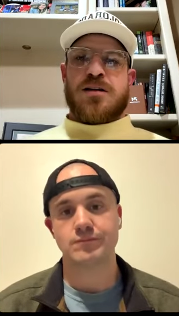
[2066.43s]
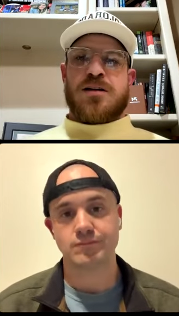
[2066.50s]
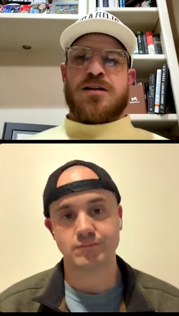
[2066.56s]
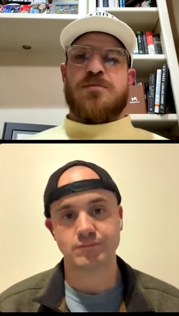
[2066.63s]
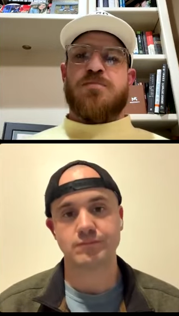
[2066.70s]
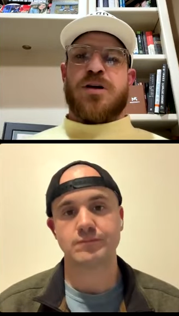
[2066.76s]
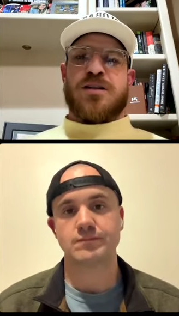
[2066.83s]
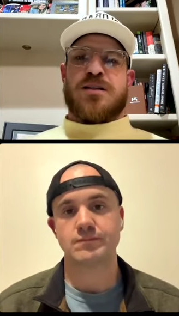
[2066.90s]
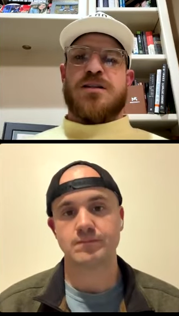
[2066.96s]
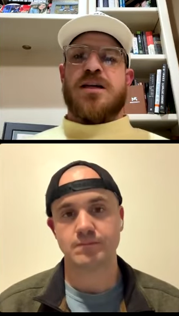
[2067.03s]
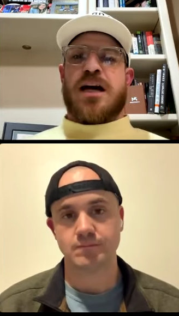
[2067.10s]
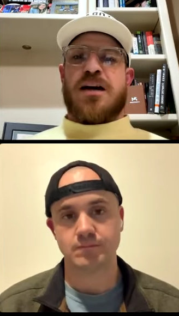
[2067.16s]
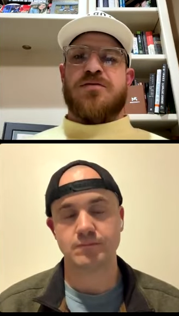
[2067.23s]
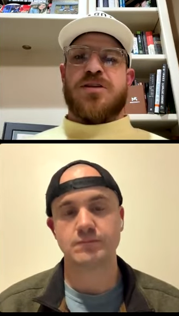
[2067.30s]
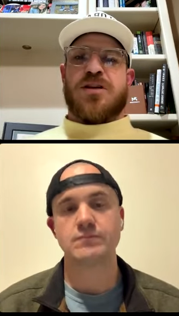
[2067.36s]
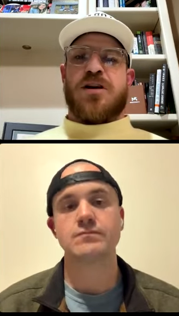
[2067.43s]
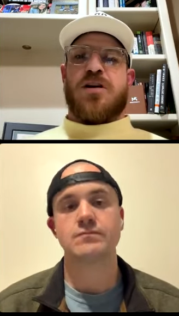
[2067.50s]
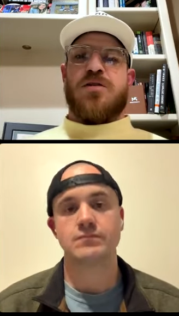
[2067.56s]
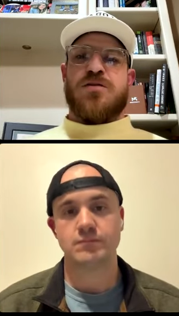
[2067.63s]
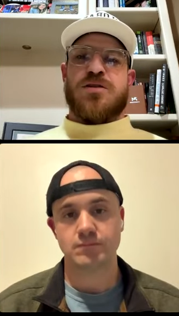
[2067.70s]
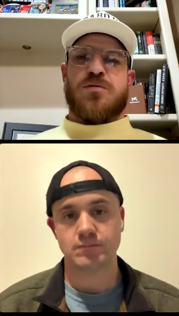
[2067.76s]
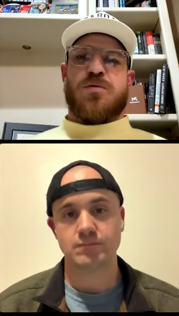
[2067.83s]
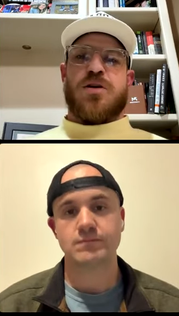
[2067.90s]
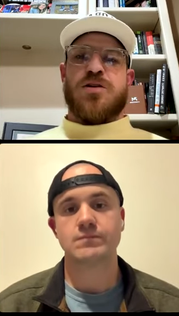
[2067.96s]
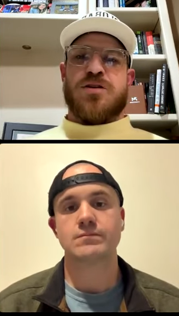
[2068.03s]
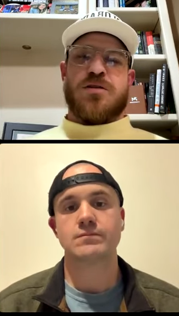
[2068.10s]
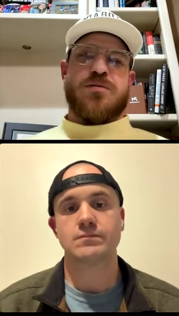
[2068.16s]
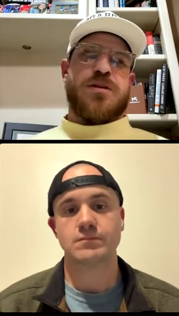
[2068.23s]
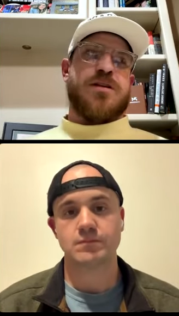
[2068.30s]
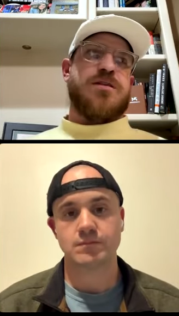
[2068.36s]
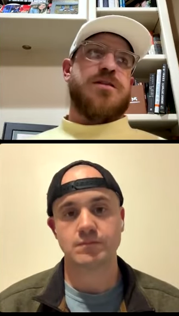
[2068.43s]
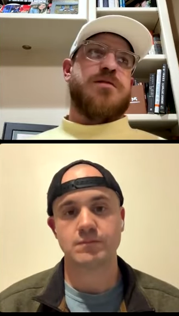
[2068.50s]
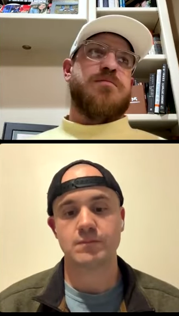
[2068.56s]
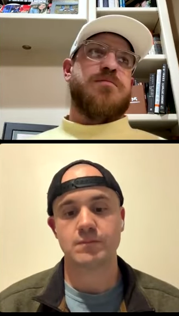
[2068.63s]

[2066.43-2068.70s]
Speaker 1: these places they have to go to worship or these